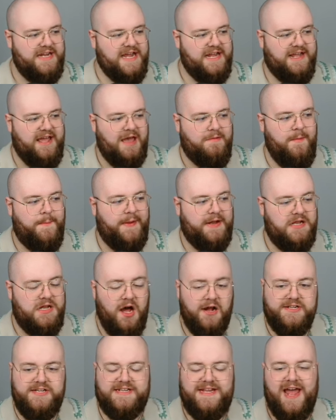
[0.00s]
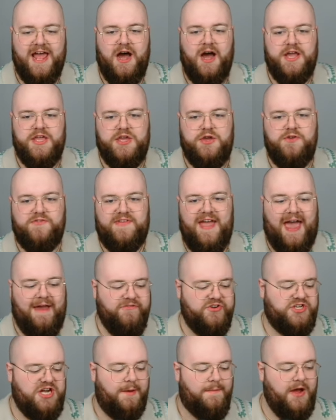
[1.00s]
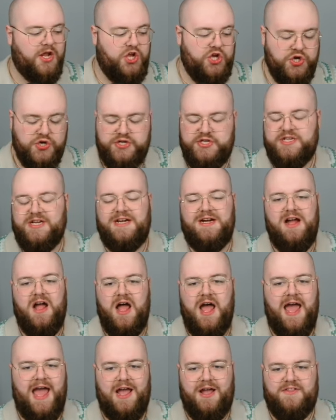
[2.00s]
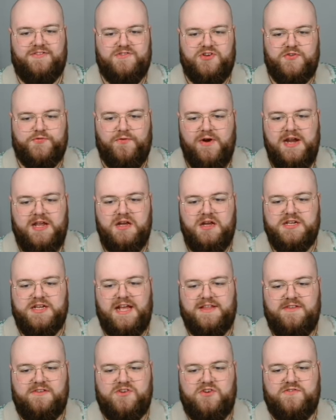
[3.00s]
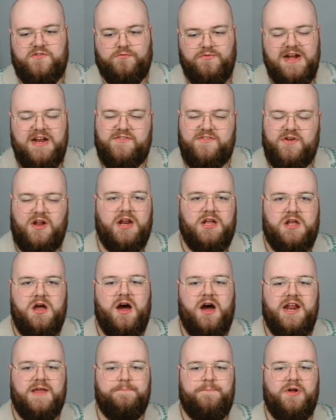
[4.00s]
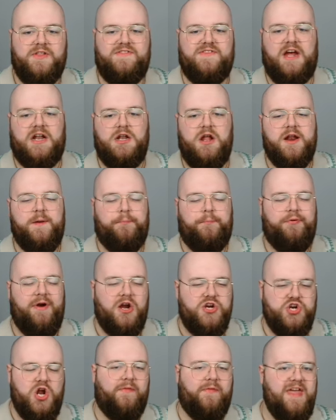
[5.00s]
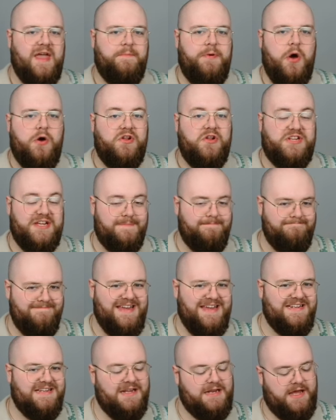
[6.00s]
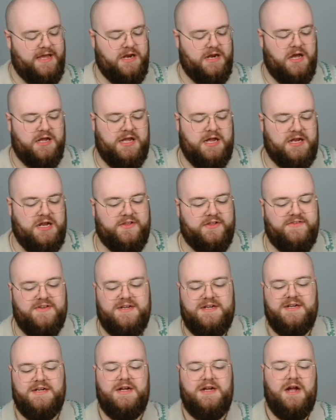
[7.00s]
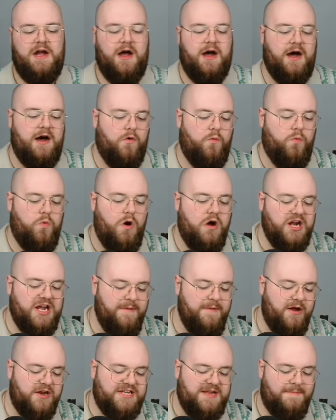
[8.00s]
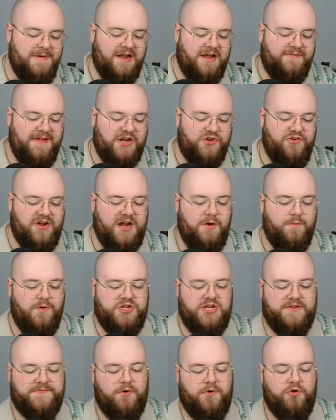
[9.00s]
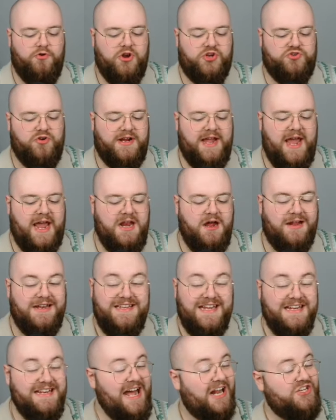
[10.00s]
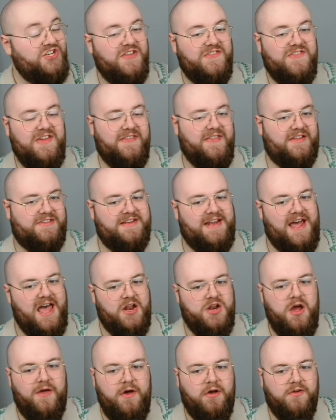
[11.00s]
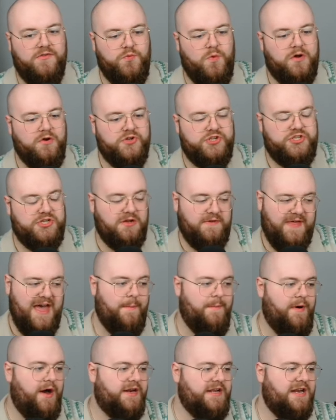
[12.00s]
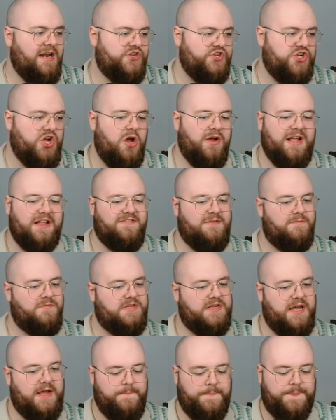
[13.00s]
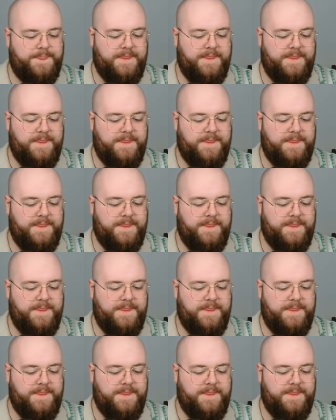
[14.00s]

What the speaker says: It came up a lot today. I used it every time I could. It's just really good. It's just a really solid card. It puts a lot of pressure on the opponent immediately. I like it a lot. 1 Chimera Tech Mega Fleet Dragon, which is for Crystron Canine. Didn't actually see that today. I know there was 1 or 2 there, but I didn't actually go against them today.